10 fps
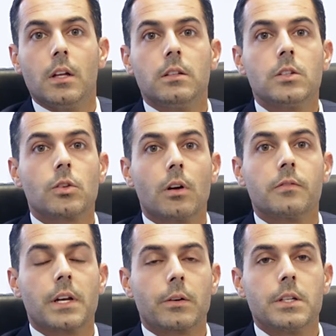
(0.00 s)
These are all
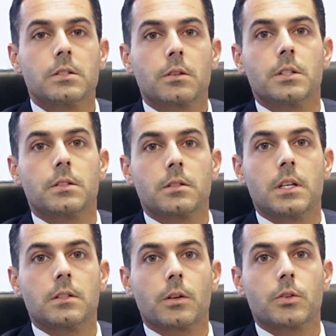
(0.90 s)
very serious
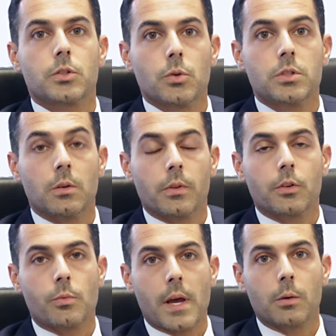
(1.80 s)
things that are associated with a
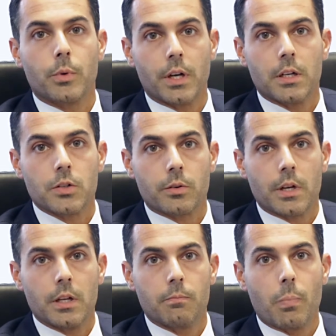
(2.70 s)
traumatic brain injury.